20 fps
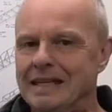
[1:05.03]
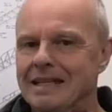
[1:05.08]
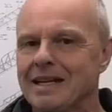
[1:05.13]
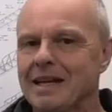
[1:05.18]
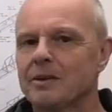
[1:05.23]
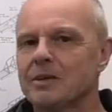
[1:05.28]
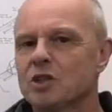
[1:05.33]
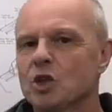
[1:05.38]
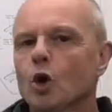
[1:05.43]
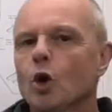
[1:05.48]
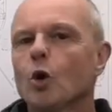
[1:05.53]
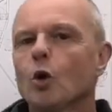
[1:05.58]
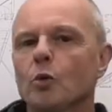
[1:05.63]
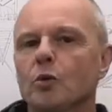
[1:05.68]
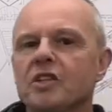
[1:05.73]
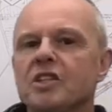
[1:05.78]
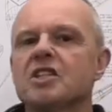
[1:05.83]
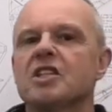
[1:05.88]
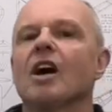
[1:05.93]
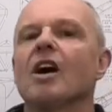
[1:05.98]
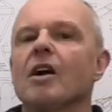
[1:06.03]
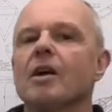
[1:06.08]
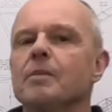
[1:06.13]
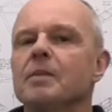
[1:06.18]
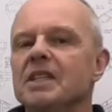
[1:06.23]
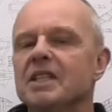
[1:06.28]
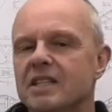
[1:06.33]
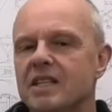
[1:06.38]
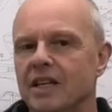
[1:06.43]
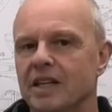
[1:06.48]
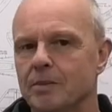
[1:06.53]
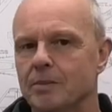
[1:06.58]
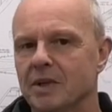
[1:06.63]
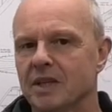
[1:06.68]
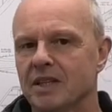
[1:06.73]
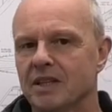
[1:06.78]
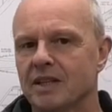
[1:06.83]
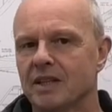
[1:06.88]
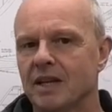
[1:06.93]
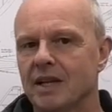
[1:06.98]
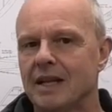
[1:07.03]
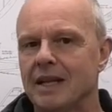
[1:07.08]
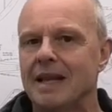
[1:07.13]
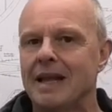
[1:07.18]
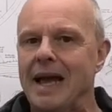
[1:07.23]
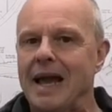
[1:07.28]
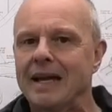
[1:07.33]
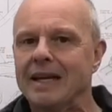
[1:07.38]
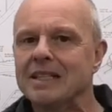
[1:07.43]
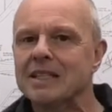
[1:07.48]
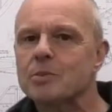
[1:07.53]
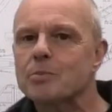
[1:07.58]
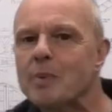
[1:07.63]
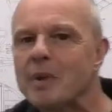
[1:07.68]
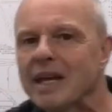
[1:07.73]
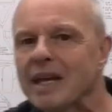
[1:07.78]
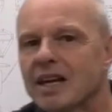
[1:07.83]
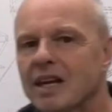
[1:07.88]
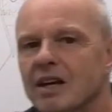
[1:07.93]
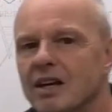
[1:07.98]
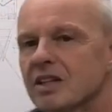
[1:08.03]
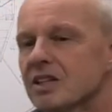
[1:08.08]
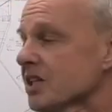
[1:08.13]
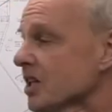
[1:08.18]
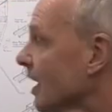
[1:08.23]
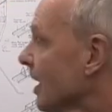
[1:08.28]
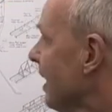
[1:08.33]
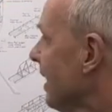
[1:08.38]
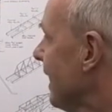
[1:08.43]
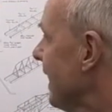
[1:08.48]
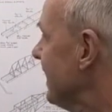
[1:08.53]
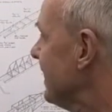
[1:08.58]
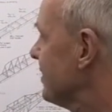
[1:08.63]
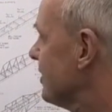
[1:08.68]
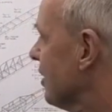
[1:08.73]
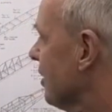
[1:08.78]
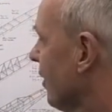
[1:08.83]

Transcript: Now it's called the Diamond Demon and it's because it's